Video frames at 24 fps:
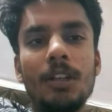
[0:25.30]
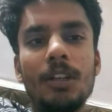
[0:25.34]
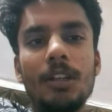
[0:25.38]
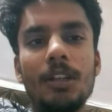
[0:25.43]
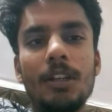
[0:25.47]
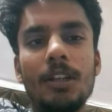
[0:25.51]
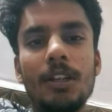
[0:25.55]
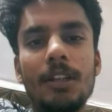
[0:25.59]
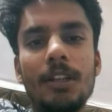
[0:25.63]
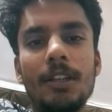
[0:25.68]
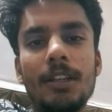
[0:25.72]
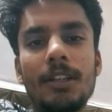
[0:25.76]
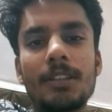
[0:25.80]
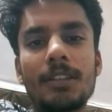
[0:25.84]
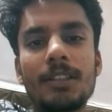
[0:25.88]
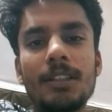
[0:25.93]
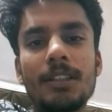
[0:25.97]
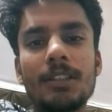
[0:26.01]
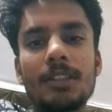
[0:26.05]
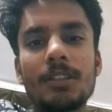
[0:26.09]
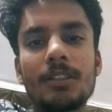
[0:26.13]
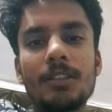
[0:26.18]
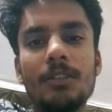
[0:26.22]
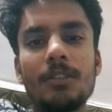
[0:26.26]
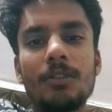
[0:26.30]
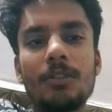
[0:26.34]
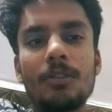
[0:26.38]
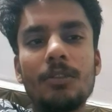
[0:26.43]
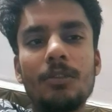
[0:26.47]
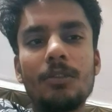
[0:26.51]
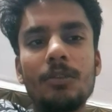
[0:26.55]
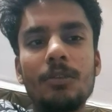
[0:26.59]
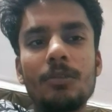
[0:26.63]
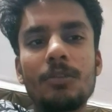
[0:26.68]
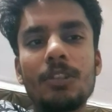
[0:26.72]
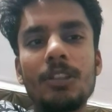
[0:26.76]
and access
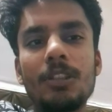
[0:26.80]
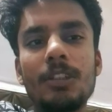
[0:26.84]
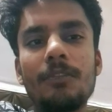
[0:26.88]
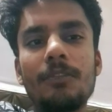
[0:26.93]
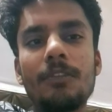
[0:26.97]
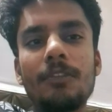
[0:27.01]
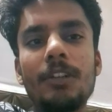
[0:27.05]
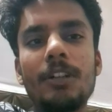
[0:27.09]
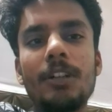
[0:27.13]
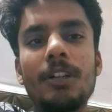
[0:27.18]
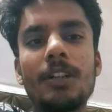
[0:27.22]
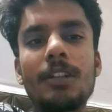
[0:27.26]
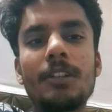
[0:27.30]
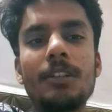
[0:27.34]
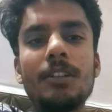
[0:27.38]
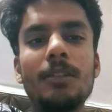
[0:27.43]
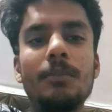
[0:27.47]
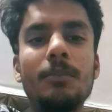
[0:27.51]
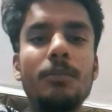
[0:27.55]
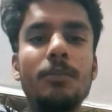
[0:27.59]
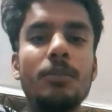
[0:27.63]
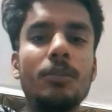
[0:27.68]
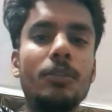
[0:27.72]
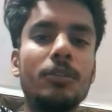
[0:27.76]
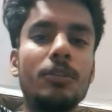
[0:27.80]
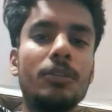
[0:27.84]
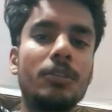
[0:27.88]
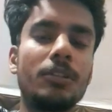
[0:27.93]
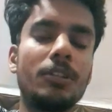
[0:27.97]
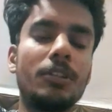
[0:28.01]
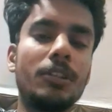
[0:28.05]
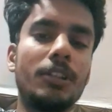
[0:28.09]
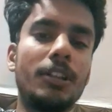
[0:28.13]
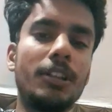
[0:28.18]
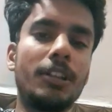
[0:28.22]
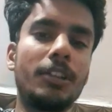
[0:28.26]
control to safeguard the both
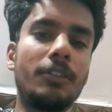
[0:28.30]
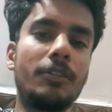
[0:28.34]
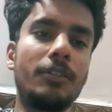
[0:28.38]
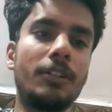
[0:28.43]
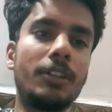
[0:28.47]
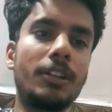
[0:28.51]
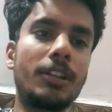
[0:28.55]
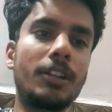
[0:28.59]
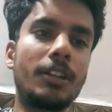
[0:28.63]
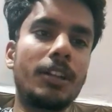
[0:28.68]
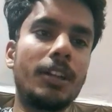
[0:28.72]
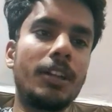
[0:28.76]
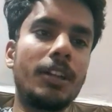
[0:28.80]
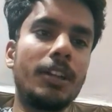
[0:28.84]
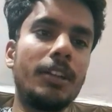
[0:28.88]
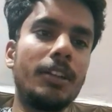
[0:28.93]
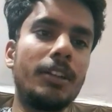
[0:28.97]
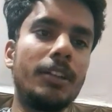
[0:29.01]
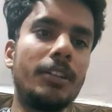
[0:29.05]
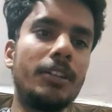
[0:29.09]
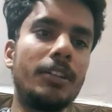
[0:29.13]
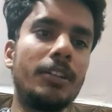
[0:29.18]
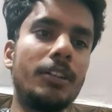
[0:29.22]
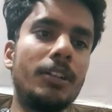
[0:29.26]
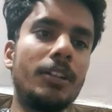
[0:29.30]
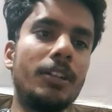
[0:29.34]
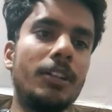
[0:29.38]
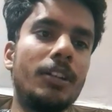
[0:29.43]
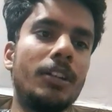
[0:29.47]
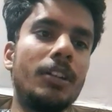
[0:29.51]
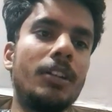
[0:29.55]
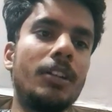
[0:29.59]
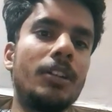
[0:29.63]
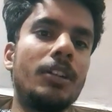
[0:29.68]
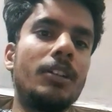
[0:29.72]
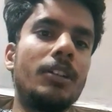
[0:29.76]
network and
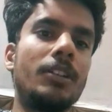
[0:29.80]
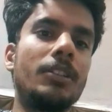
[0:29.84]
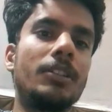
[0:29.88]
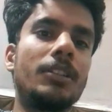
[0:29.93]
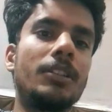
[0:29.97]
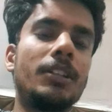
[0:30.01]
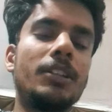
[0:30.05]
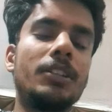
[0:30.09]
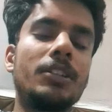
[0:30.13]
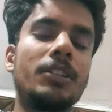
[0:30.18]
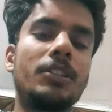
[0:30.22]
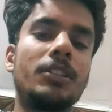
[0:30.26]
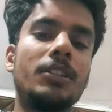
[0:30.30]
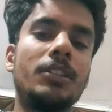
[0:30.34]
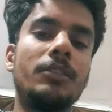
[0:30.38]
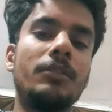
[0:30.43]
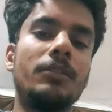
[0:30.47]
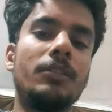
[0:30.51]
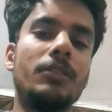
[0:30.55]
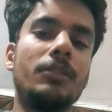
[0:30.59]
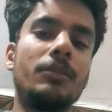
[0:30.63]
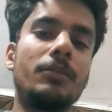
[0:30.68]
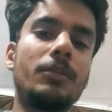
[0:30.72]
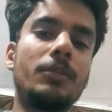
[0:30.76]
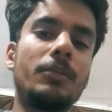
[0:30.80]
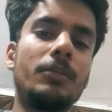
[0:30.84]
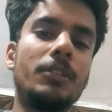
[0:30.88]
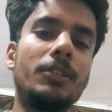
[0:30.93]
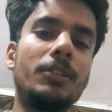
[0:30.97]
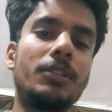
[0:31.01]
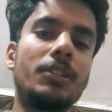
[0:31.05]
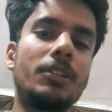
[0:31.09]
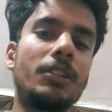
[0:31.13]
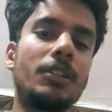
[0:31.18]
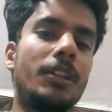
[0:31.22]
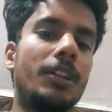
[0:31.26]
sensitive
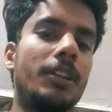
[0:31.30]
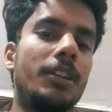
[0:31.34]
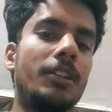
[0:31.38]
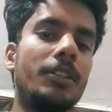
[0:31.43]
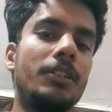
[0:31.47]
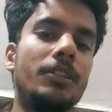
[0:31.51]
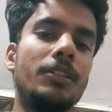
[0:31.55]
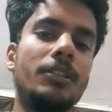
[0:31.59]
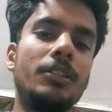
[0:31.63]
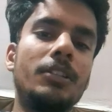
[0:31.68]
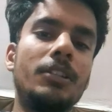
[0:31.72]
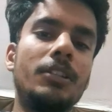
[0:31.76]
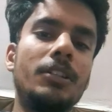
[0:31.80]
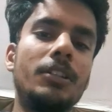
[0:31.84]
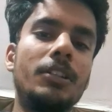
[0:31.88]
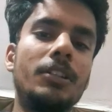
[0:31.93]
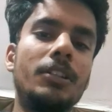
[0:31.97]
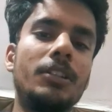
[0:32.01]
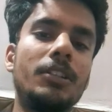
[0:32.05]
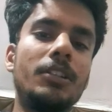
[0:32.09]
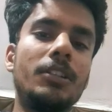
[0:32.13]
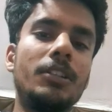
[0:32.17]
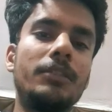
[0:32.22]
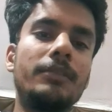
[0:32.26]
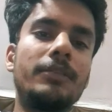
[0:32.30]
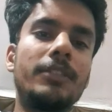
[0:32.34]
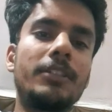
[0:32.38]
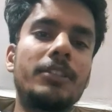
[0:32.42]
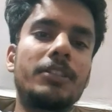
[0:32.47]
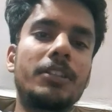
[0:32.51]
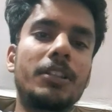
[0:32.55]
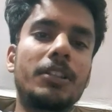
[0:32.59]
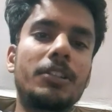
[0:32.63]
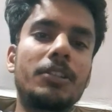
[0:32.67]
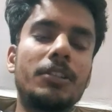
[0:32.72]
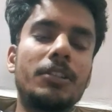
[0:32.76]
information and their
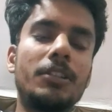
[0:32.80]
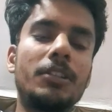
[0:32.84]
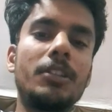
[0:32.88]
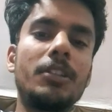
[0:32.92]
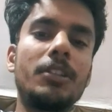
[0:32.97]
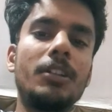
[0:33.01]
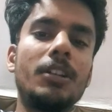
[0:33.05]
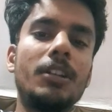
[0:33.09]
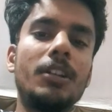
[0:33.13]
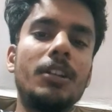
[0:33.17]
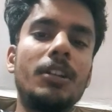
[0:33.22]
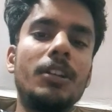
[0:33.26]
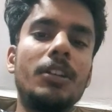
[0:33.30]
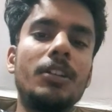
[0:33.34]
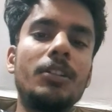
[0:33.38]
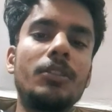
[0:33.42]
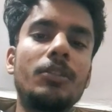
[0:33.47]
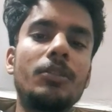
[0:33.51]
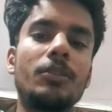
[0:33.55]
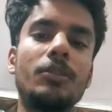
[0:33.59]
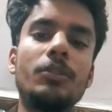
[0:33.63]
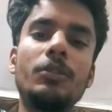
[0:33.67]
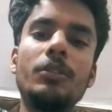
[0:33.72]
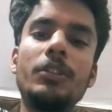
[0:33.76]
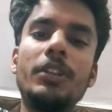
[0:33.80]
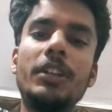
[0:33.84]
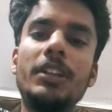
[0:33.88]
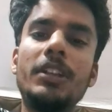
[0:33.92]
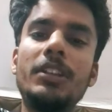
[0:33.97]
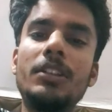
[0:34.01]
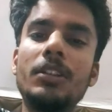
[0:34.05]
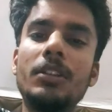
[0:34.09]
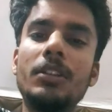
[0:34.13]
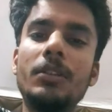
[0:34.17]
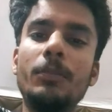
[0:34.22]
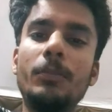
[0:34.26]
infrastructure. So
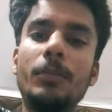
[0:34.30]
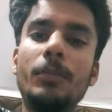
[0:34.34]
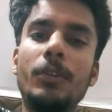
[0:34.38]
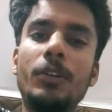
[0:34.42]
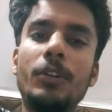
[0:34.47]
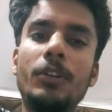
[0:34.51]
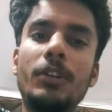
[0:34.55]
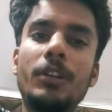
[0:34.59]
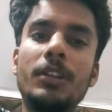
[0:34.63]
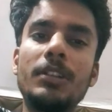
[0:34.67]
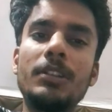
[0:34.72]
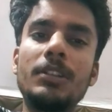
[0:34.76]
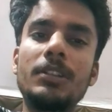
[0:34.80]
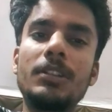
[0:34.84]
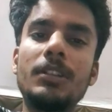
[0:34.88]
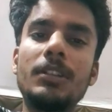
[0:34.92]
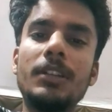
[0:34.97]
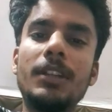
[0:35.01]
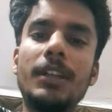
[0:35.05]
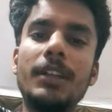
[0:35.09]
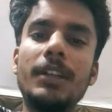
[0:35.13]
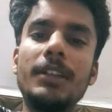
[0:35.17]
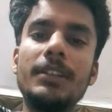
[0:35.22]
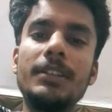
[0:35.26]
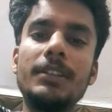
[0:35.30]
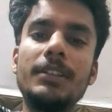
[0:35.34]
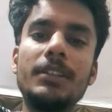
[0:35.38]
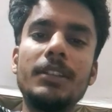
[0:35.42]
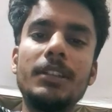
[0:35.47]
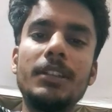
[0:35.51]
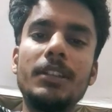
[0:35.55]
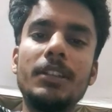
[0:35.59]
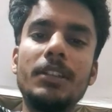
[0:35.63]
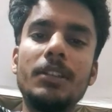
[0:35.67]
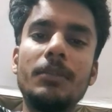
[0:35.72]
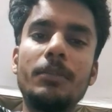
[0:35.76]
its importance lies
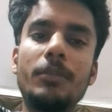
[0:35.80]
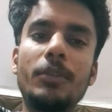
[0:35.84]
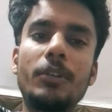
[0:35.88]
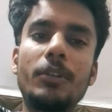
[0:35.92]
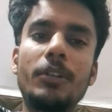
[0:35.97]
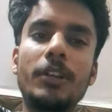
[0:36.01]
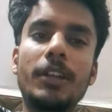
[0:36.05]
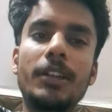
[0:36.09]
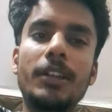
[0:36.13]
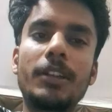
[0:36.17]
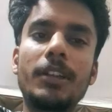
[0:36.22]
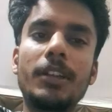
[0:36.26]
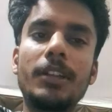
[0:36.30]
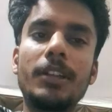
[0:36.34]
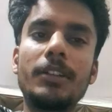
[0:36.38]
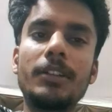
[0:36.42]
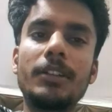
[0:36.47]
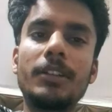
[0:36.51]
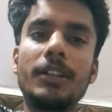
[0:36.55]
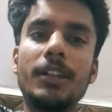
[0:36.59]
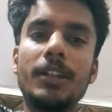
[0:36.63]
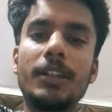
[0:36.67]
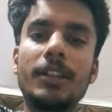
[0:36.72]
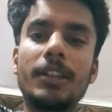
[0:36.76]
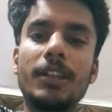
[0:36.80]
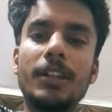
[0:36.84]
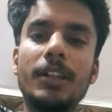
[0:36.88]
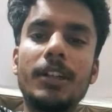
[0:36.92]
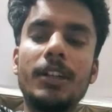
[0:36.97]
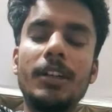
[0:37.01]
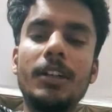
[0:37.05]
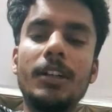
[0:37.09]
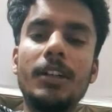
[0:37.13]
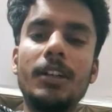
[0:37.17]
in protecting data,